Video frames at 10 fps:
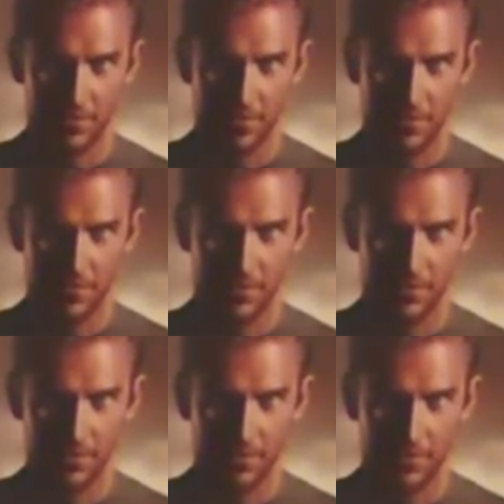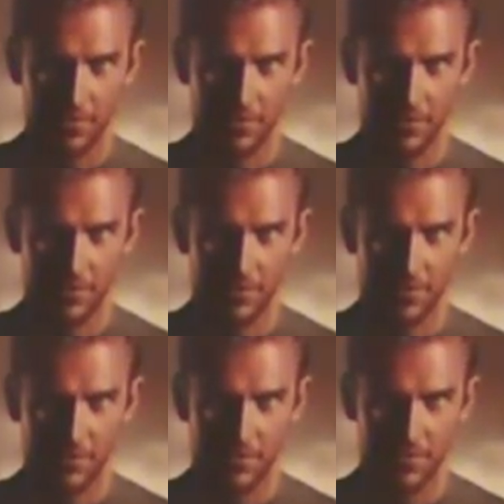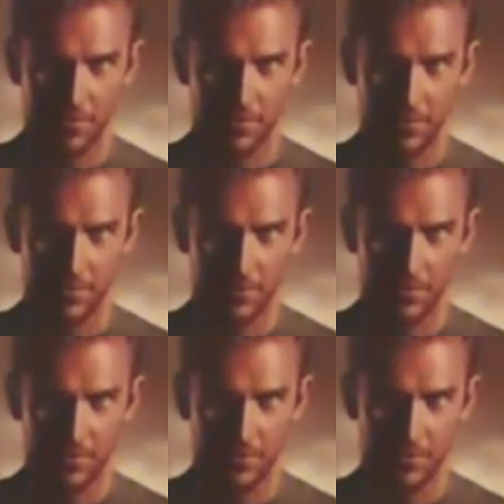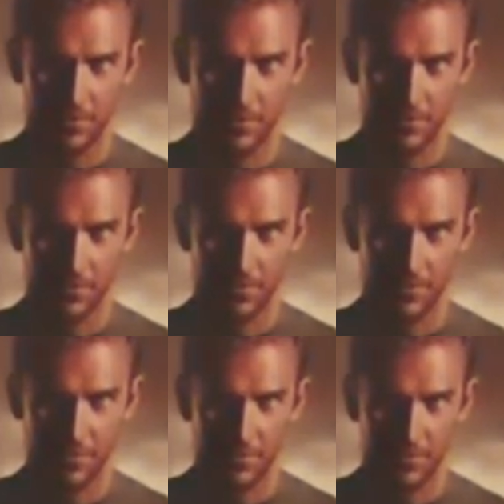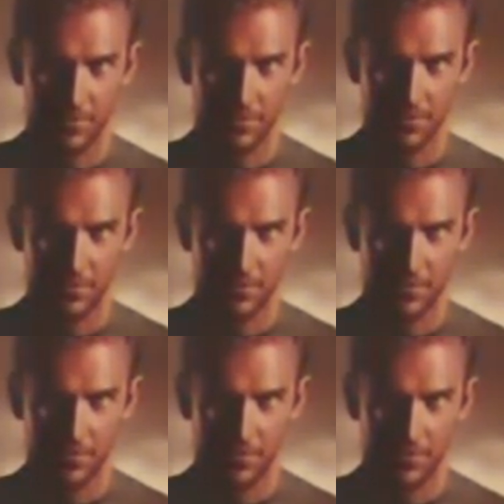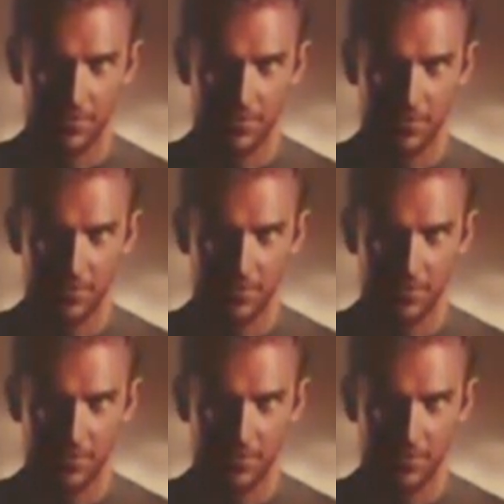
This person isn't speaking.